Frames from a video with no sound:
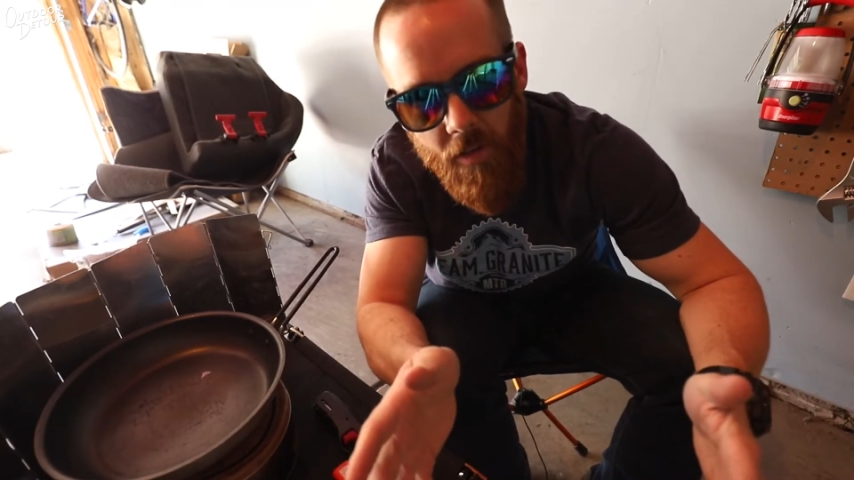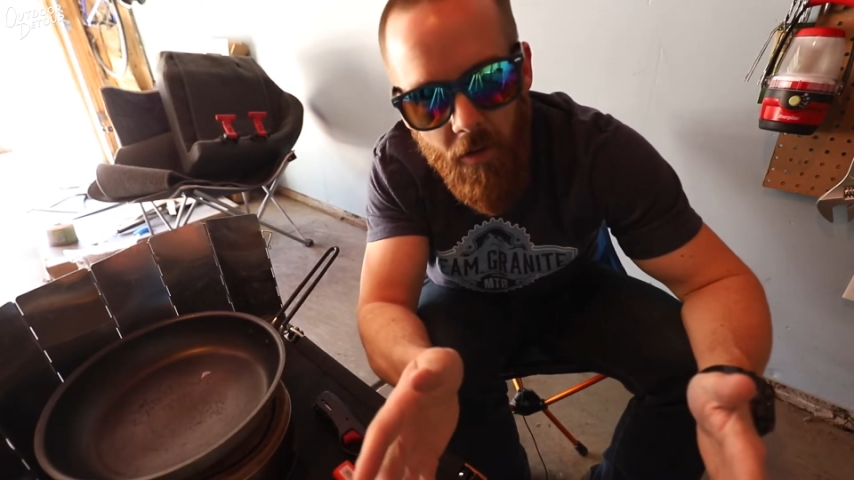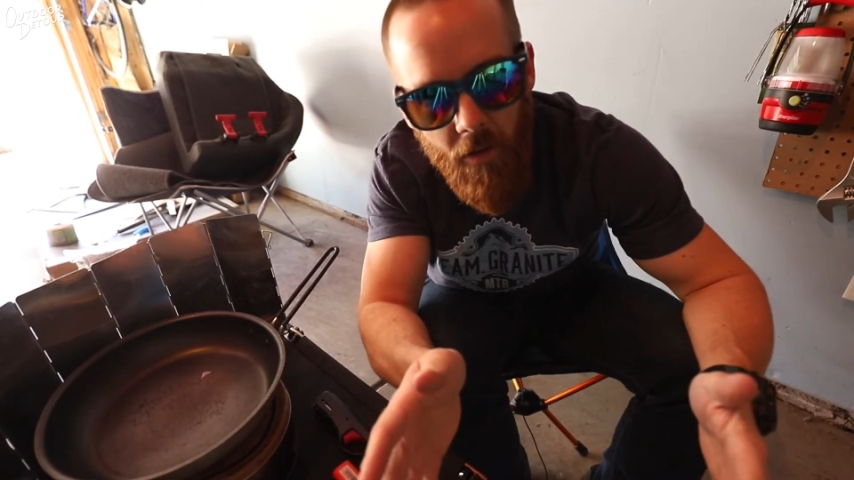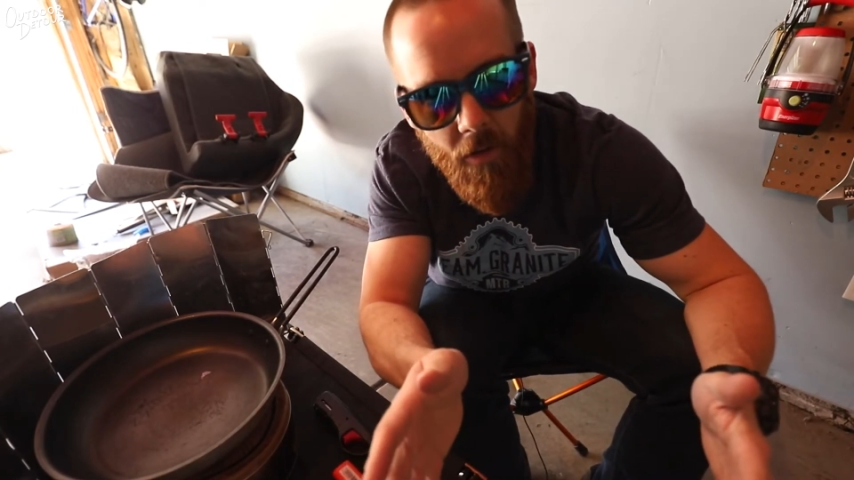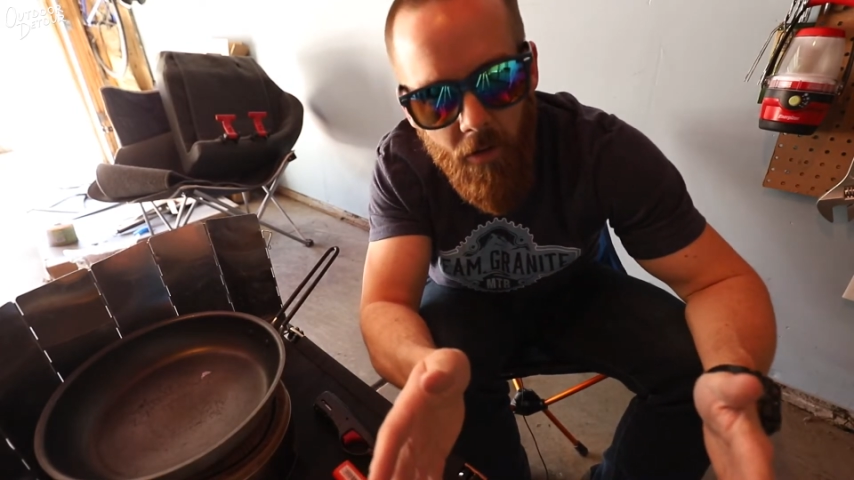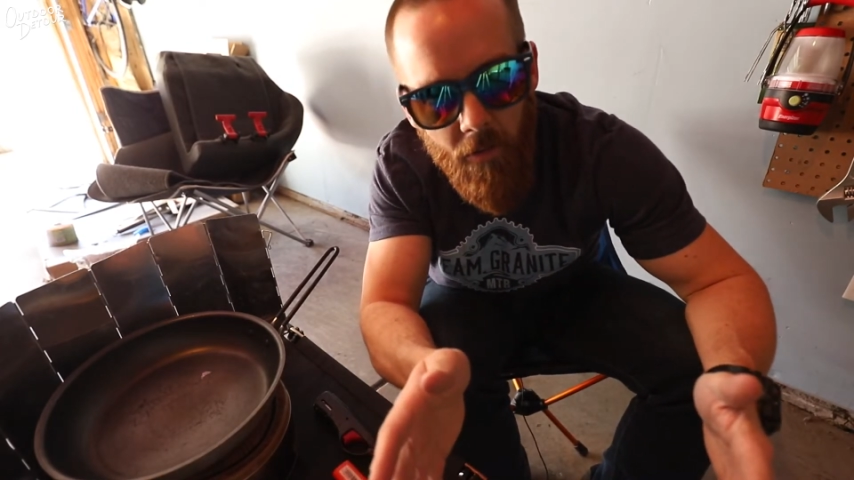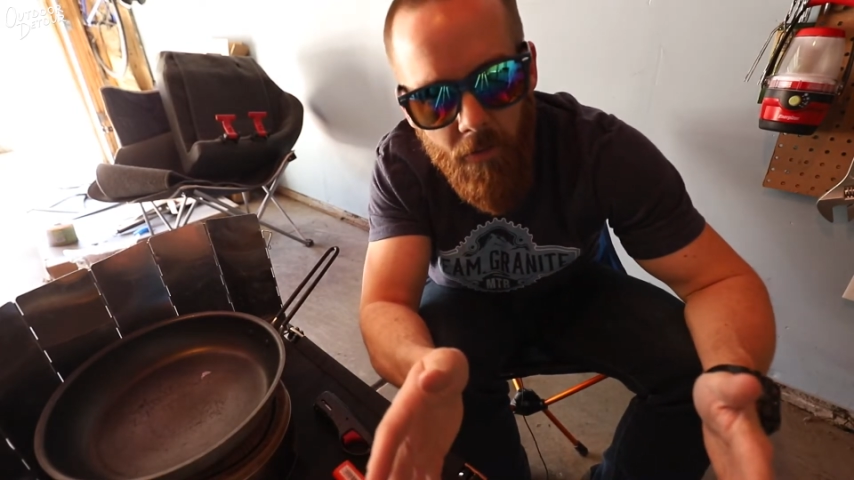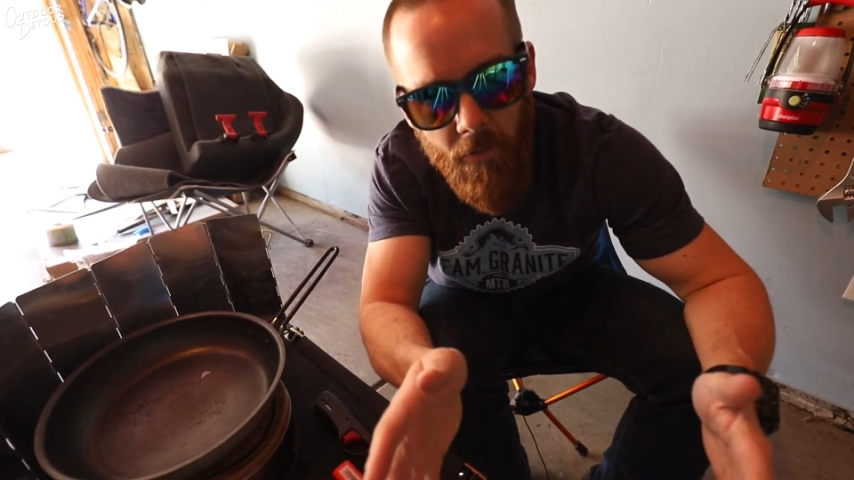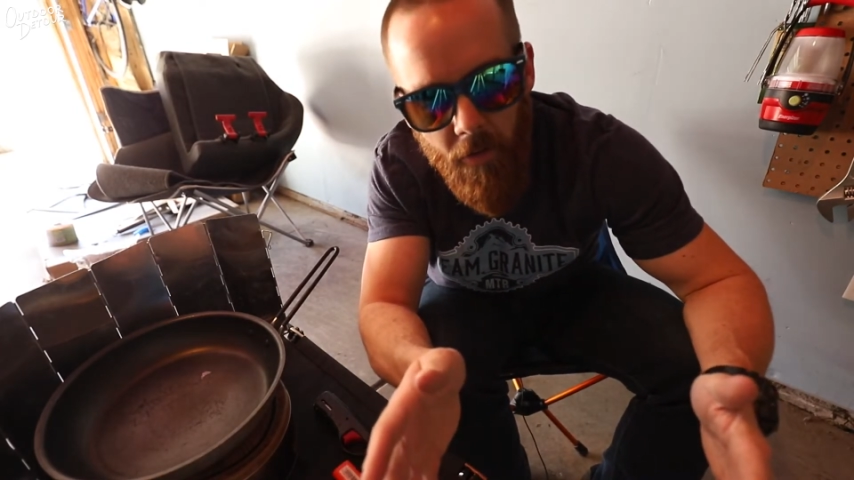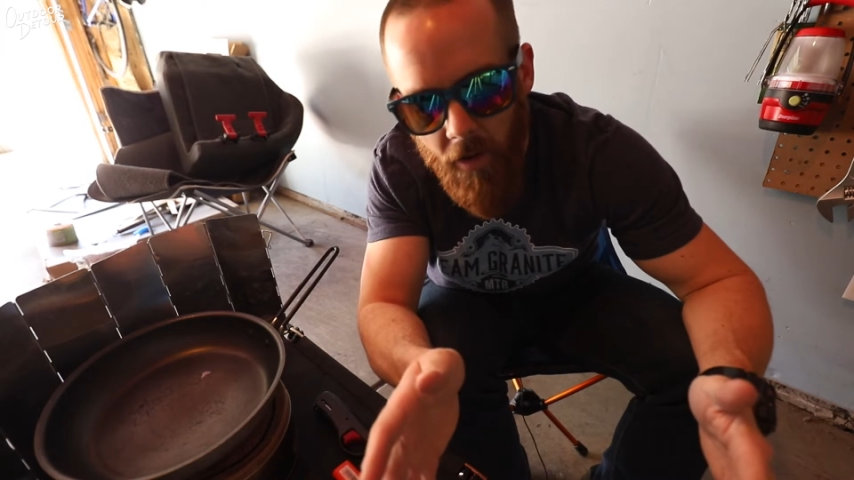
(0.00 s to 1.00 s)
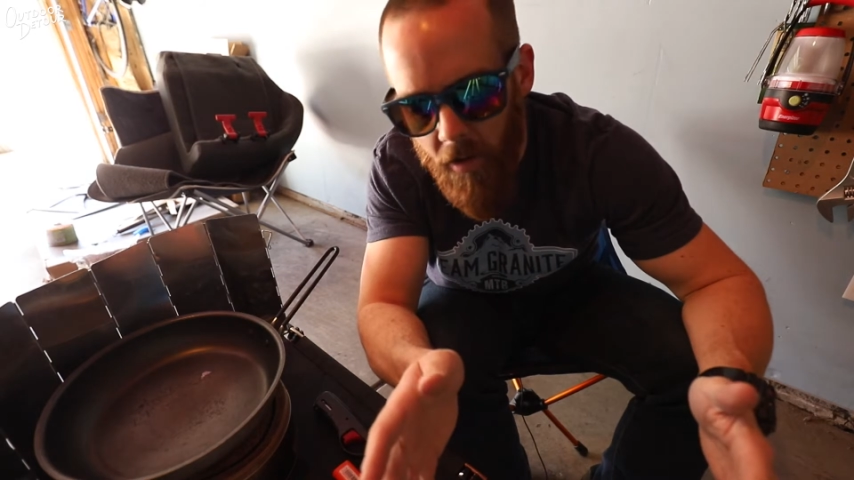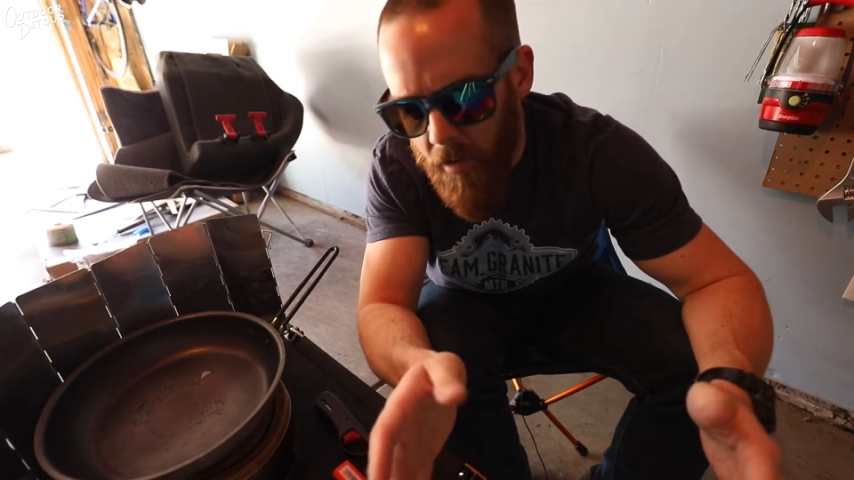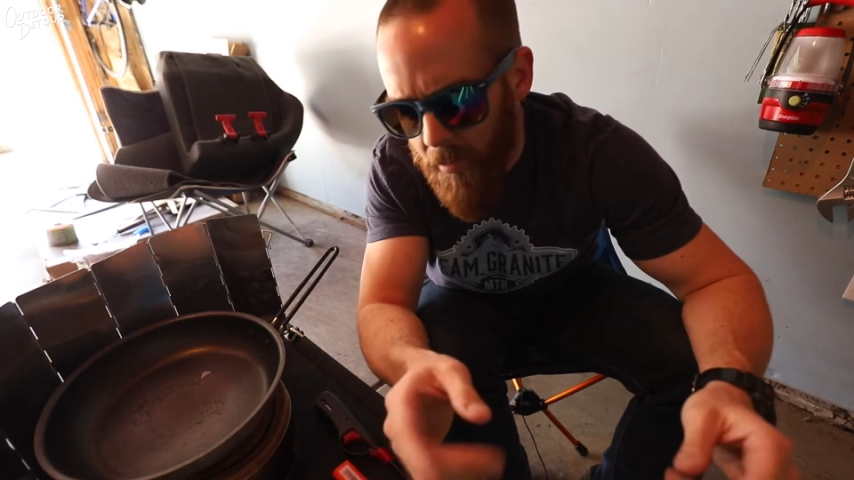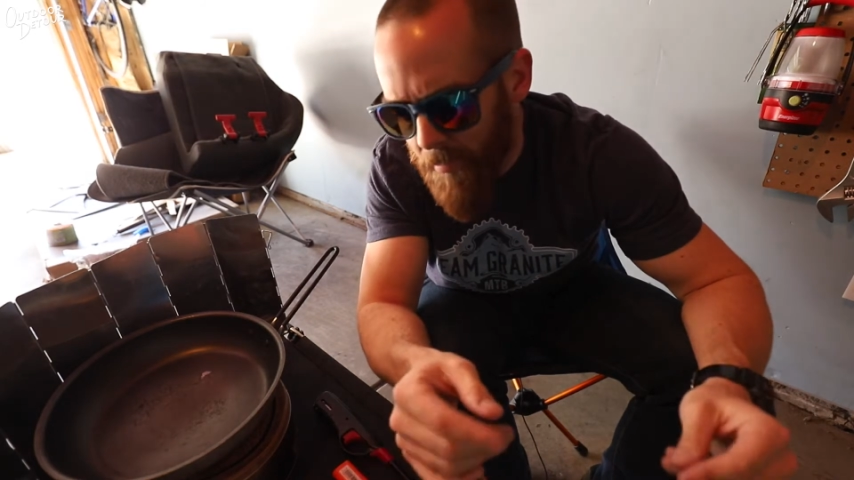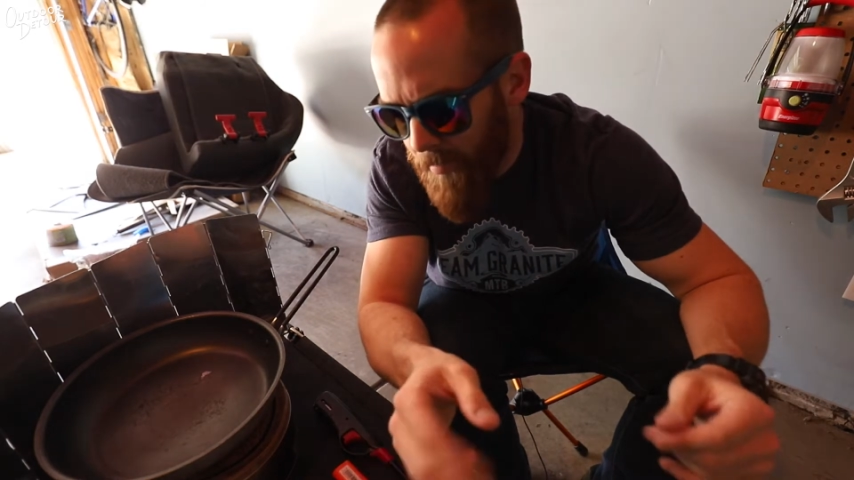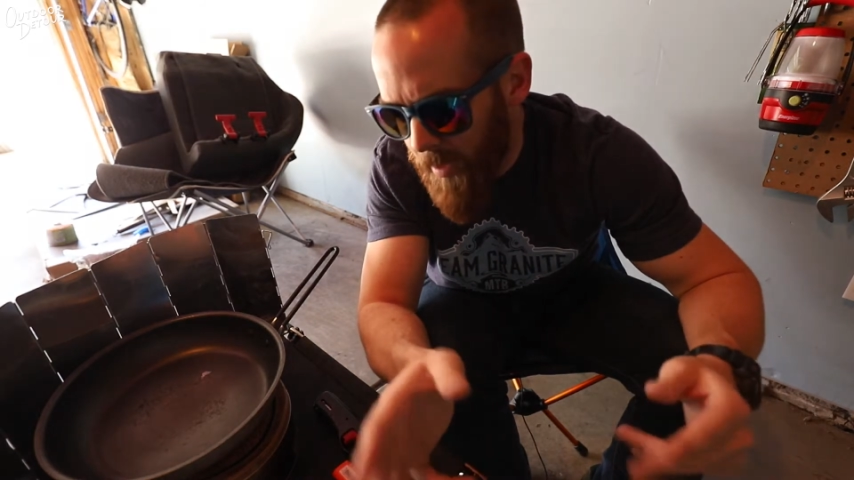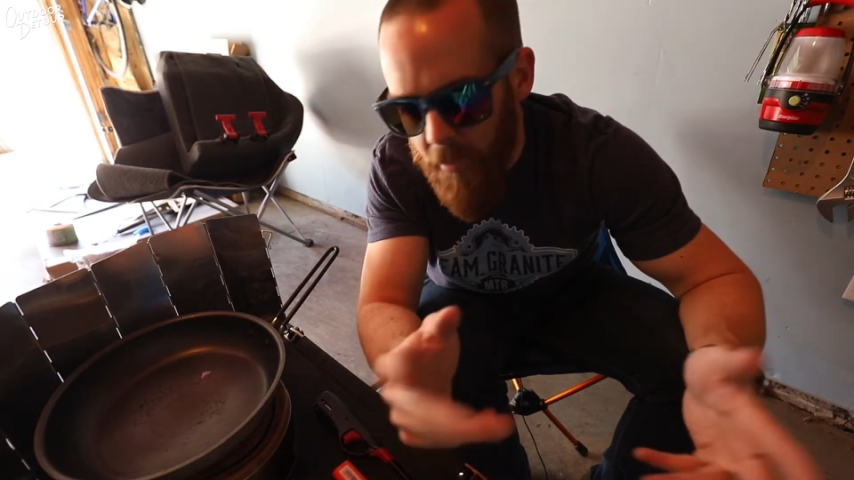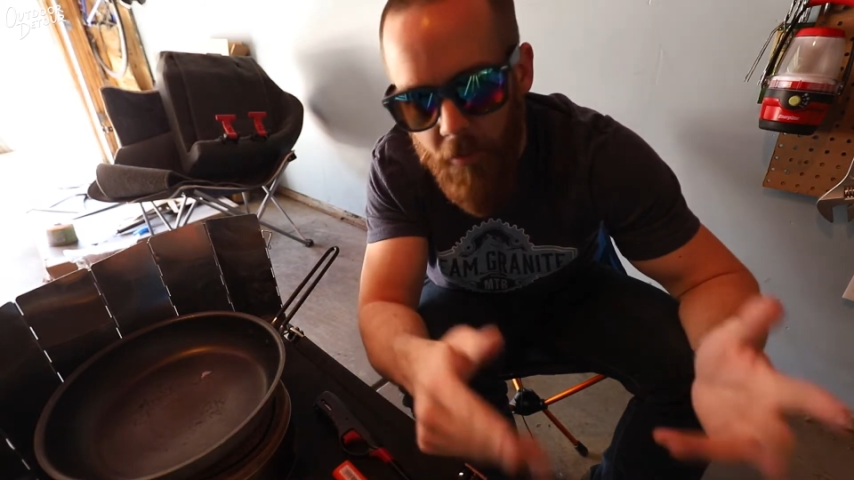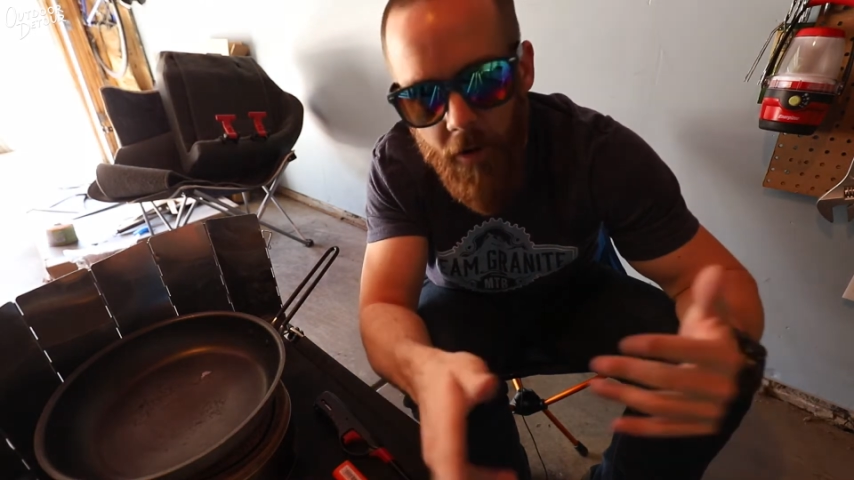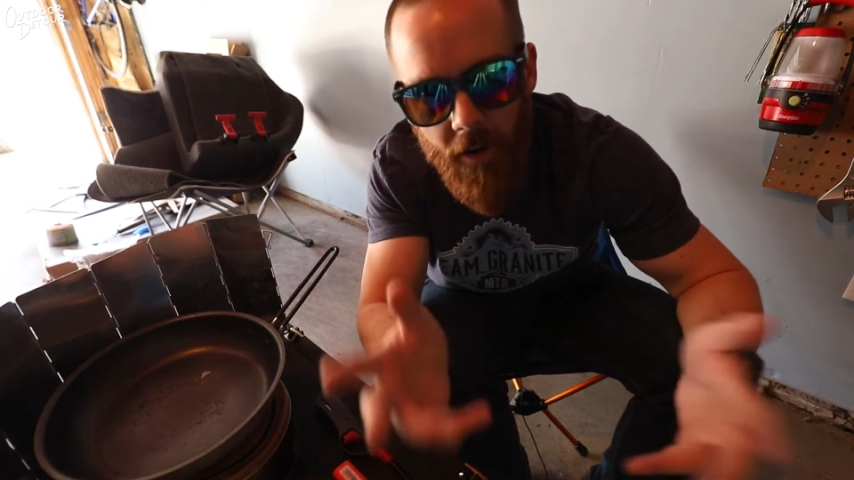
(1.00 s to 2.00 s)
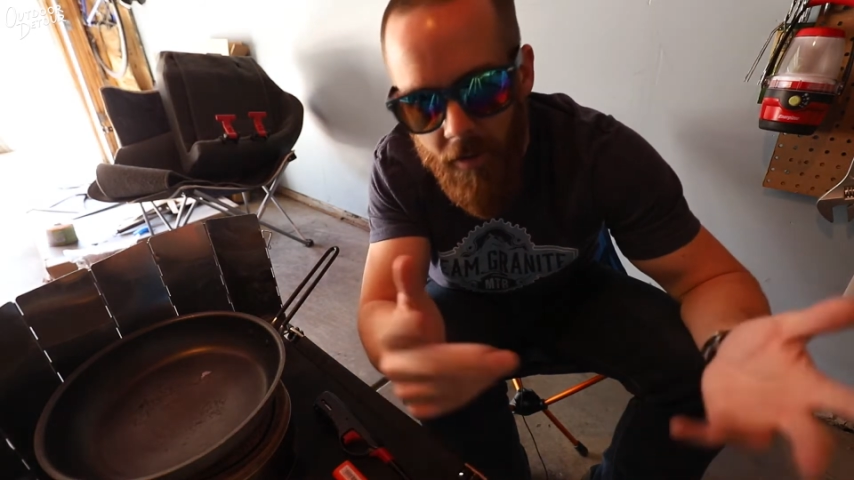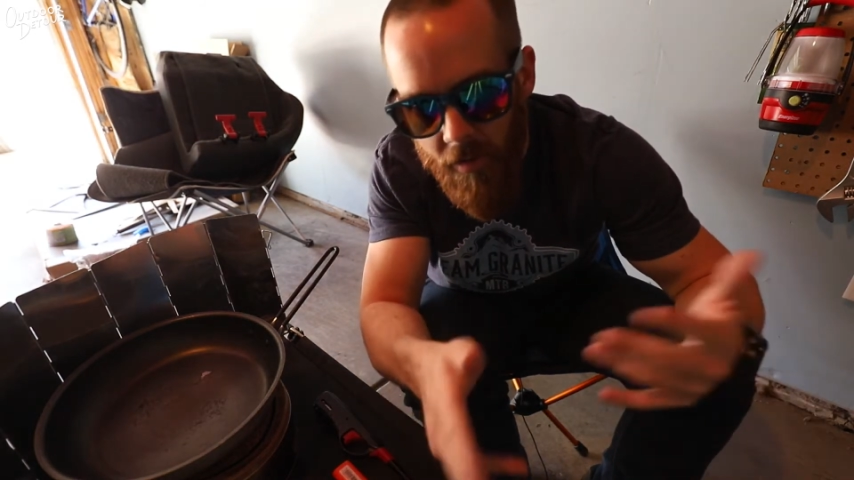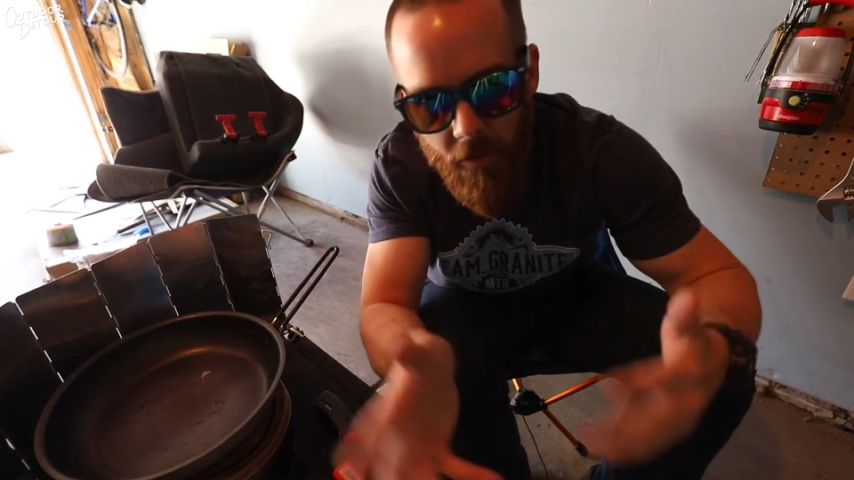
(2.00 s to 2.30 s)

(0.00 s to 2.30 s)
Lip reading: of ingredients